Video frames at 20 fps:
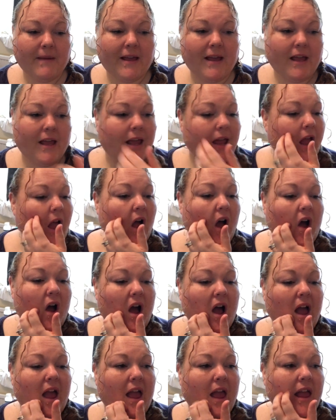me,
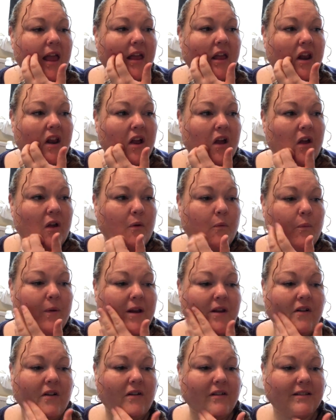
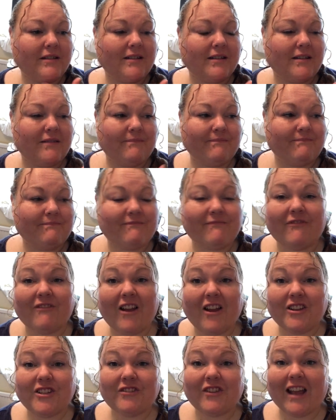we're not
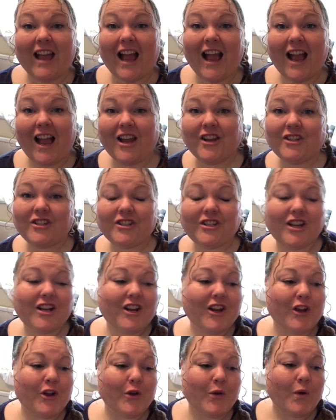flush for cash,
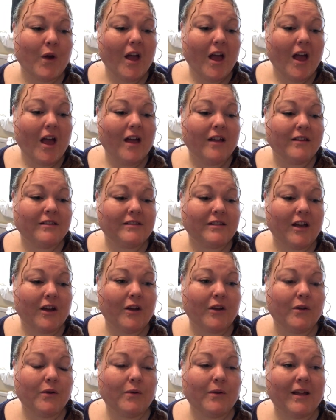
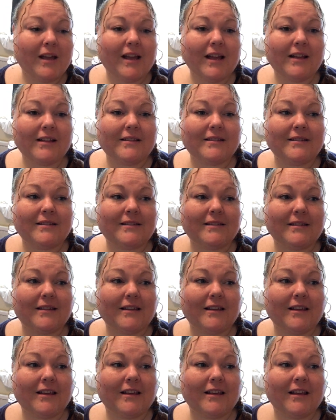so it's,
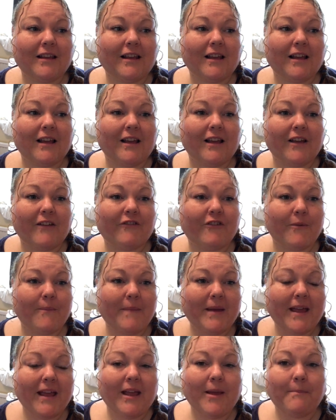for
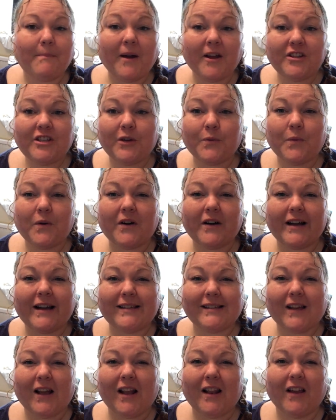me, budget
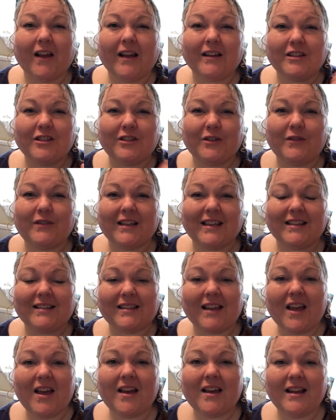wise, I like to do
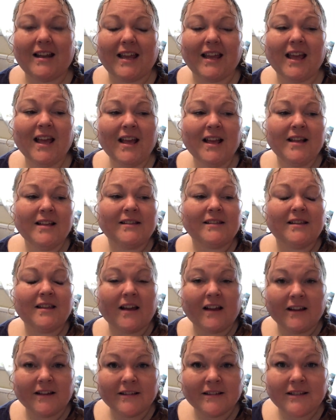things early so
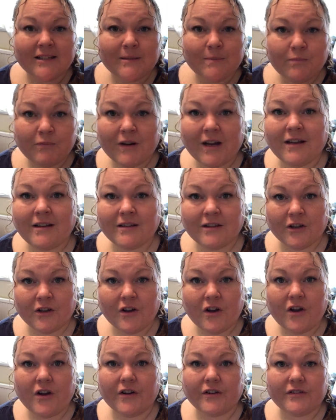that I can spread the
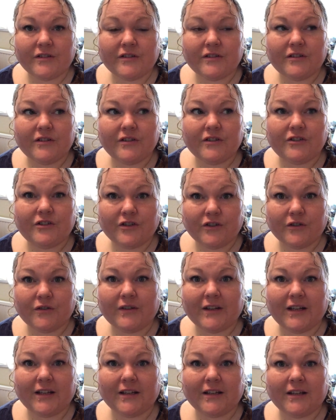cost
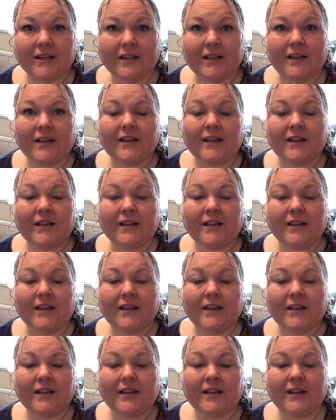during